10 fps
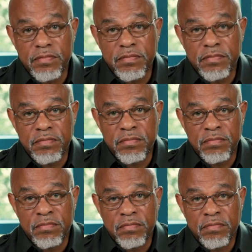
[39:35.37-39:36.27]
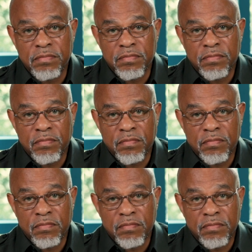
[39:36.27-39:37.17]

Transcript: Nobody speaks.